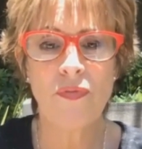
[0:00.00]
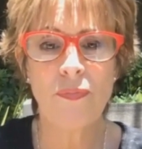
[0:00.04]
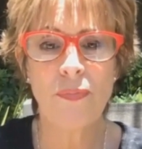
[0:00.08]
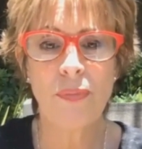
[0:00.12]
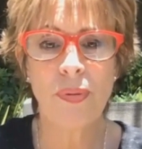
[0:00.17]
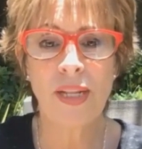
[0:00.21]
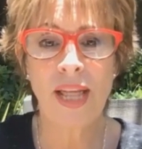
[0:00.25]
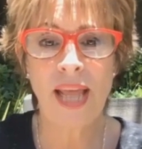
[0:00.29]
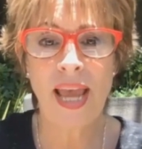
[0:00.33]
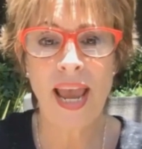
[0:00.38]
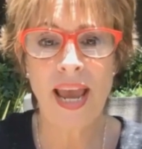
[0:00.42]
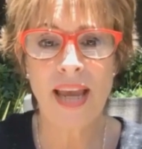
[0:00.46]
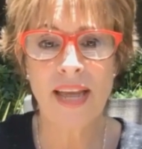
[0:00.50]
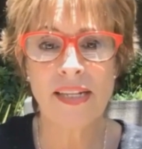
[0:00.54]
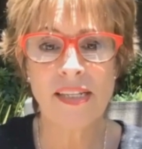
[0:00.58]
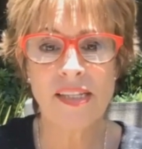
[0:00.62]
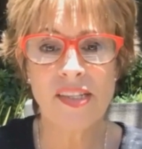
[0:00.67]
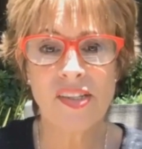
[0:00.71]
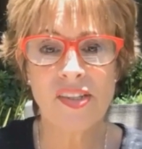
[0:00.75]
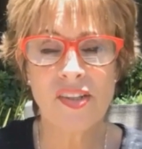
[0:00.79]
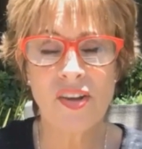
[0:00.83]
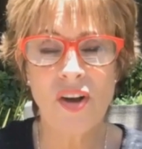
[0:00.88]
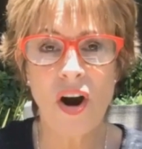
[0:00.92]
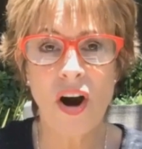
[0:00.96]

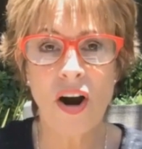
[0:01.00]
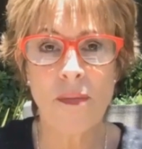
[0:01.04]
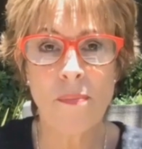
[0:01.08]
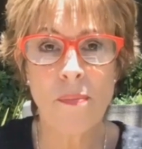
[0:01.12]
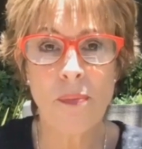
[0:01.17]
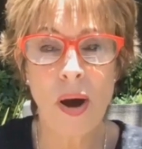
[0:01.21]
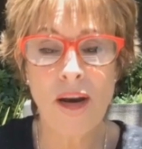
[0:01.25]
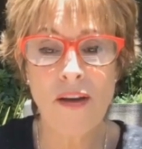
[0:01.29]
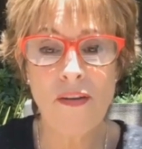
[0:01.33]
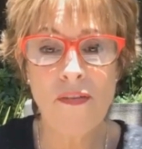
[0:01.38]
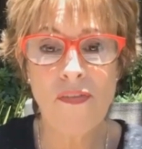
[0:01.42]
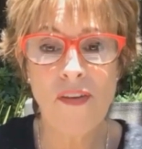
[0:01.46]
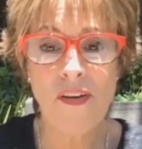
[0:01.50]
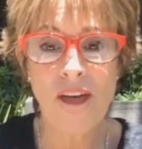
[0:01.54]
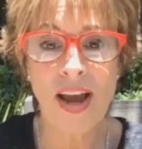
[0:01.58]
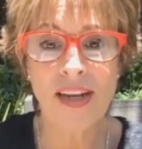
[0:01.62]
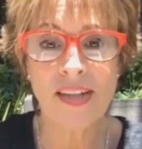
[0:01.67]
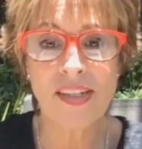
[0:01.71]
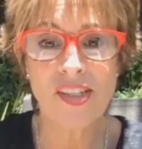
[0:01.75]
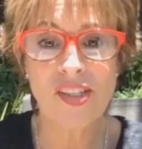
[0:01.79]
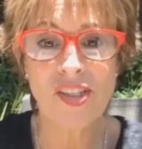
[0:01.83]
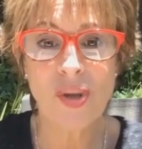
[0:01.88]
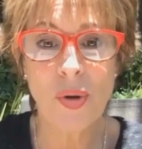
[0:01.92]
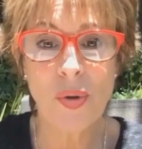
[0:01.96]
plants are
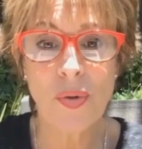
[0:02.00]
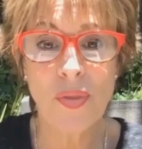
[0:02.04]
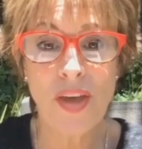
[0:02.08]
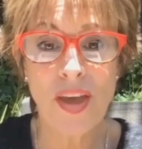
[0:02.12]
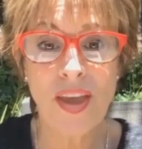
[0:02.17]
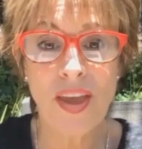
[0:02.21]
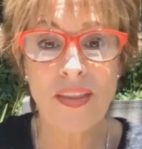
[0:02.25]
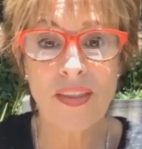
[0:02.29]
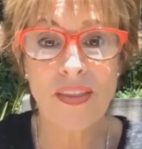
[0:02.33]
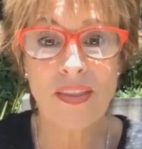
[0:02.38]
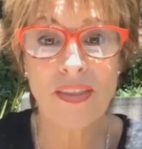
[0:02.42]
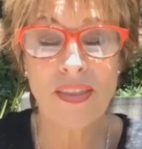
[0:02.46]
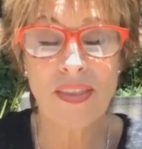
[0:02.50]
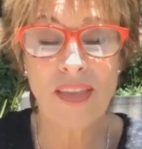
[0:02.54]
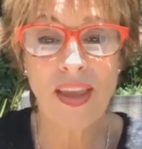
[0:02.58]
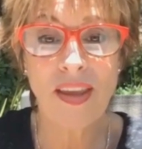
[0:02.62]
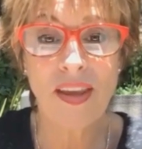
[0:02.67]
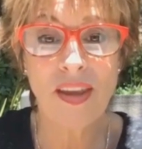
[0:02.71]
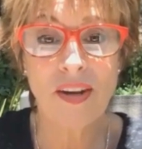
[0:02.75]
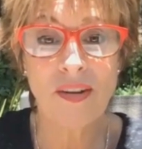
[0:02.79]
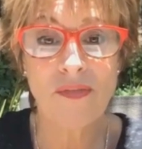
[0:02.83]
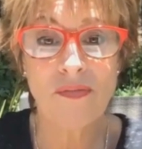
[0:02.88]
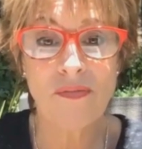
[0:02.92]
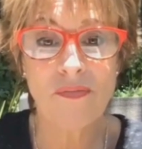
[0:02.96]
modified so that they
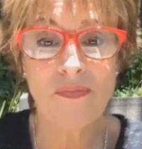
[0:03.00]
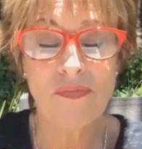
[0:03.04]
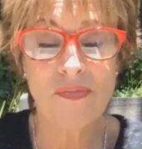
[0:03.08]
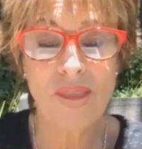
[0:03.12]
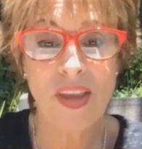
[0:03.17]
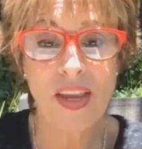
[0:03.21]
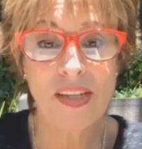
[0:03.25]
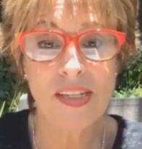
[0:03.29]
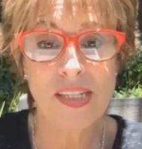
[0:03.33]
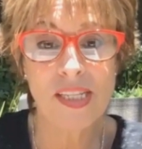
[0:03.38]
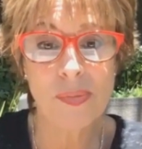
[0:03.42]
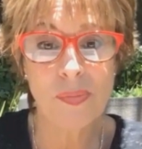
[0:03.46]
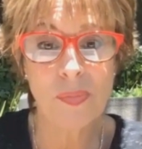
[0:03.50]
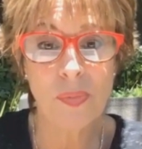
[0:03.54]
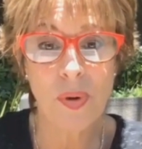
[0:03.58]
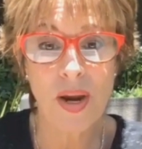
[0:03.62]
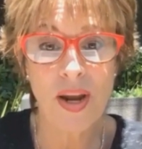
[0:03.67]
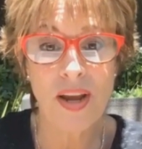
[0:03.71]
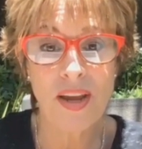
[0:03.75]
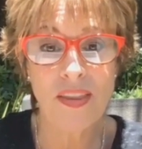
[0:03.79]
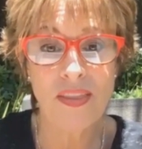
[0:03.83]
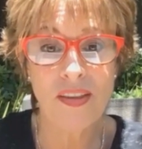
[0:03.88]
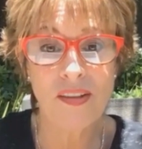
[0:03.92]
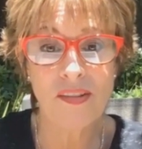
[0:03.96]
can they can
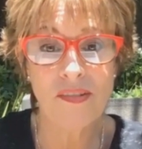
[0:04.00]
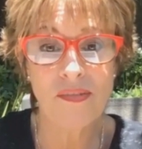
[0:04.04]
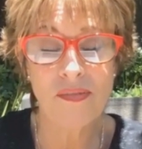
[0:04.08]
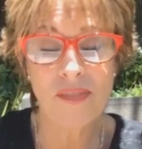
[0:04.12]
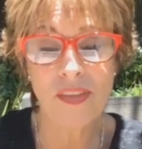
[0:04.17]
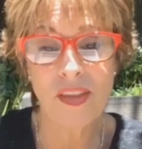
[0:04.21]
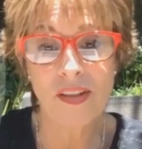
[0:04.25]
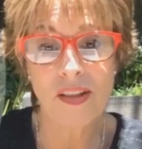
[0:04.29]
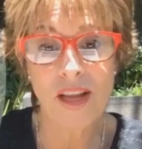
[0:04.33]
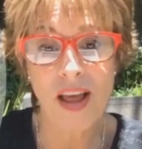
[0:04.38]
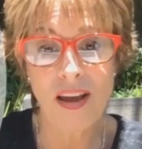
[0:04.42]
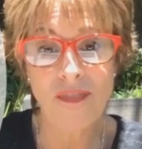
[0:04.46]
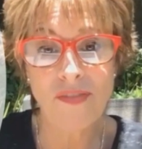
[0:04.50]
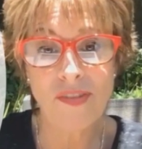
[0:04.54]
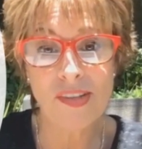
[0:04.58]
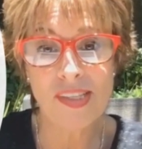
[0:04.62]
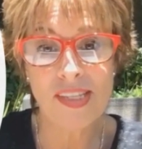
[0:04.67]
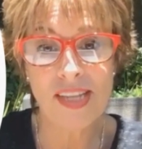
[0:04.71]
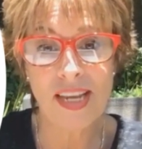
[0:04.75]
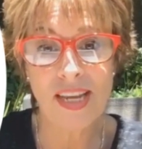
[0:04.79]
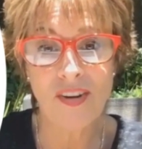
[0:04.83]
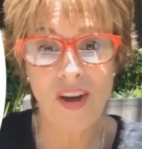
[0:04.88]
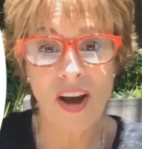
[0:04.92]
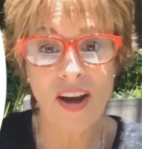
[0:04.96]
spray the, the
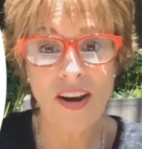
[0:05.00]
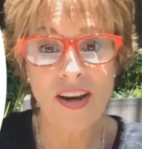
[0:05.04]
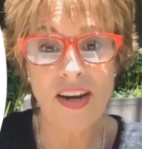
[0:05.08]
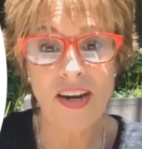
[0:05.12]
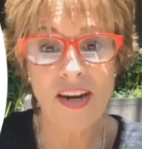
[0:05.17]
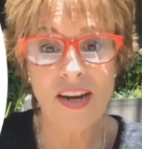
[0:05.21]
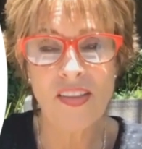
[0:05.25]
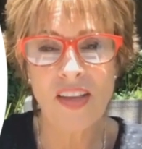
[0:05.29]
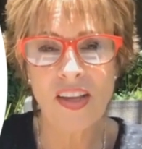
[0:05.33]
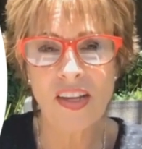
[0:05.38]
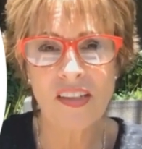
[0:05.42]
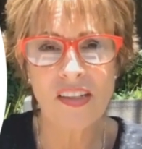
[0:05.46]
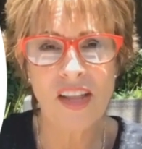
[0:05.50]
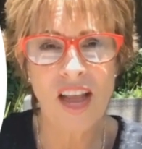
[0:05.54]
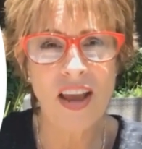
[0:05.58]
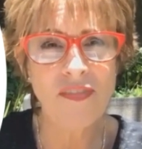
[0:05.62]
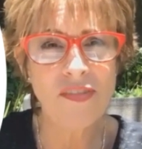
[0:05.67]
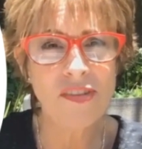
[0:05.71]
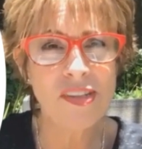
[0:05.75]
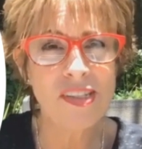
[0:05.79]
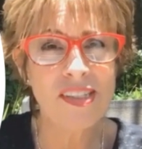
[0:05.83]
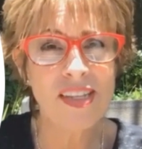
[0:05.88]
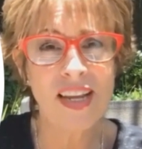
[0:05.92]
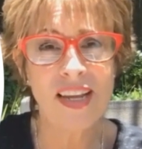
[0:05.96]
glyphosate on it, and the
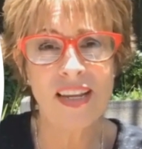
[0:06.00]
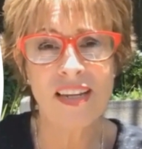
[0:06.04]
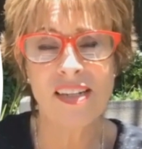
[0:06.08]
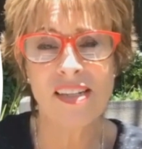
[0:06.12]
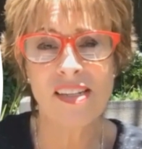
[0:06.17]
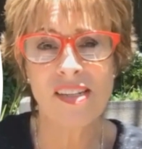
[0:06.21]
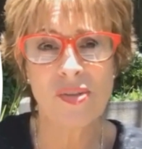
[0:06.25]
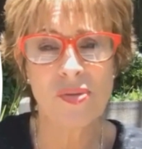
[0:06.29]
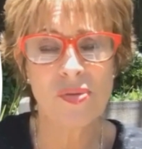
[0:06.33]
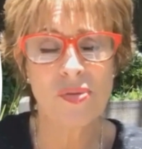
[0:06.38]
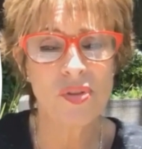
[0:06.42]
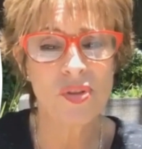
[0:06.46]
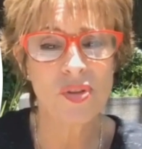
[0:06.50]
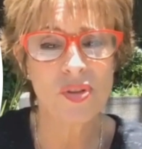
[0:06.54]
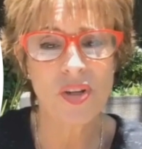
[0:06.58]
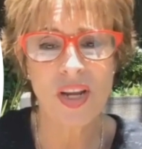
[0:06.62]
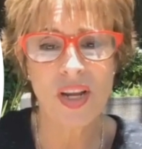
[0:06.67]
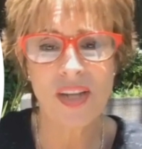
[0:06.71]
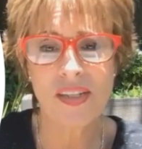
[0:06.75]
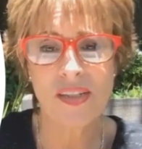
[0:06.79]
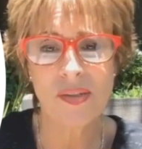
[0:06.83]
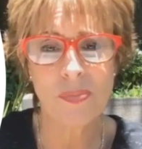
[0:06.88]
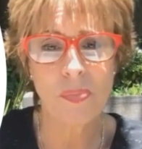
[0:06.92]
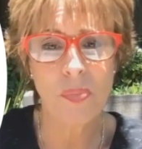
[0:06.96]
glyphosate is
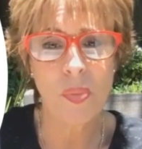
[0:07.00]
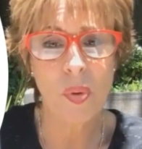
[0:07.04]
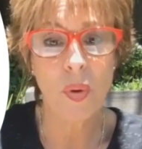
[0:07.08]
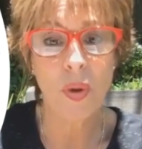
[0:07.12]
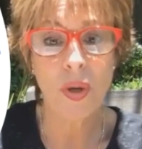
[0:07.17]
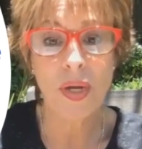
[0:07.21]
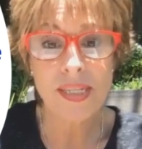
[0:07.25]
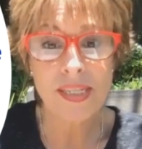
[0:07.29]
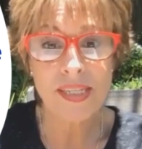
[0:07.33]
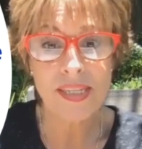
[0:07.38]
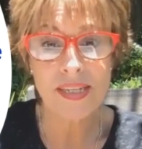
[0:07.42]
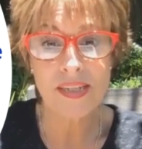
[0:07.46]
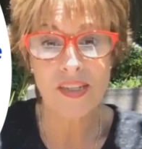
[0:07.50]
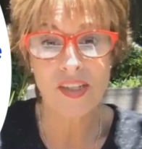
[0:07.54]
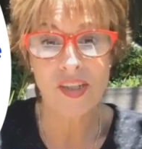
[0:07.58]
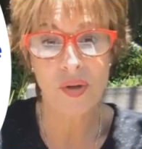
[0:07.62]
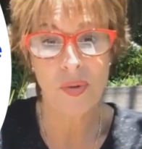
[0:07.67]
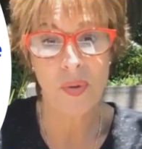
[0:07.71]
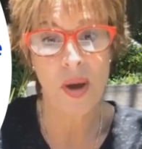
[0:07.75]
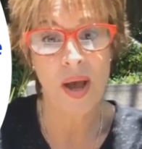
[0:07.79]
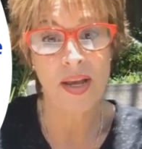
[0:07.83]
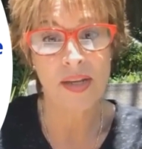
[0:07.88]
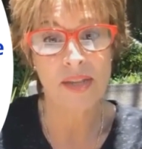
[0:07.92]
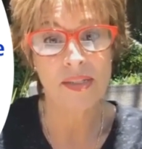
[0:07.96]
is poison
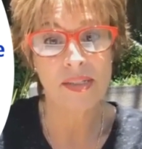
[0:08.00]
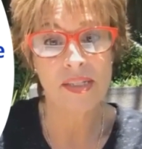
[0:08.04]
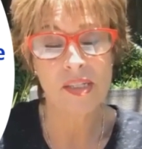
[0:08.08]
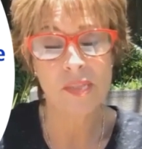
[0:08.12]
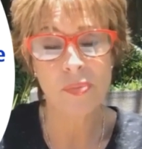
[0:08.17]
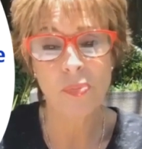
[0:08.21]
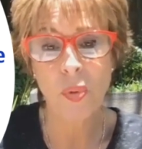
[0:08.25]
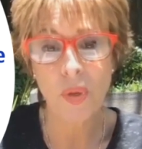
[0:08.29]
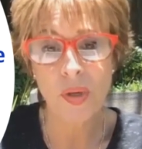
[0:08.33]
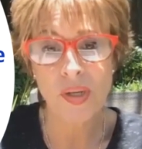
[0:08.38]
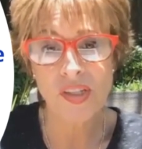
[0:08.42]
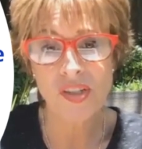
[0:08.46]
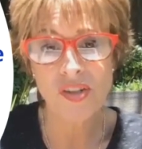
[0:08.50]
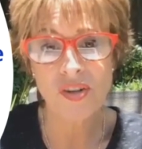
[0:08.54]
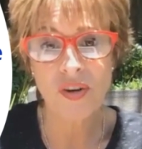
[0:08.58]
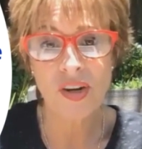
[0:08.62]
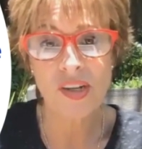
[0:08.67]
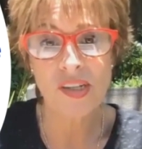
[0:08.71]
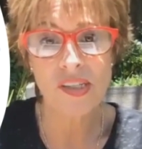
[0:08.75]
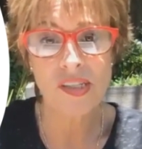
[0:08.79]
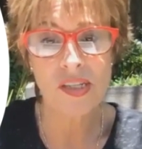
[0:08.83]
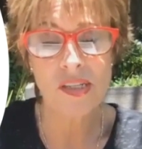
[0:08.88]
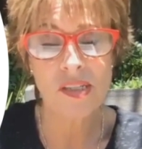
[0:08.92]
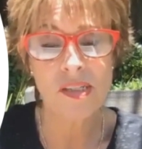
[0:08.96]
to us. It's poison to
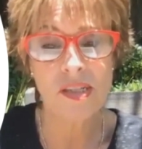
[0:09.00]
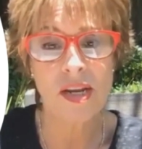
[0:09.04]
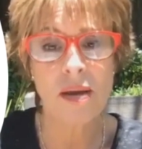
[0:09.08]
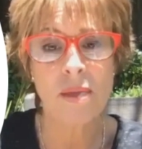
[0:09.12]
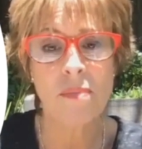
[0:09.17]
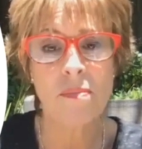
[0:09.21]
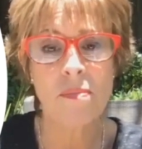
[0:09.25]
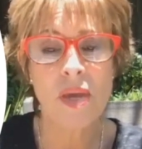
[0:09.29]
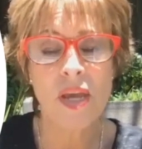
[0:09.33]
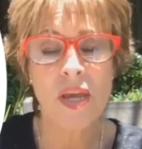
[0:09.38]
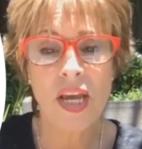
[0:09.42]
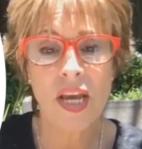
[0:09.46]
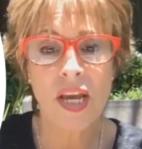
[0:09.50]
our system.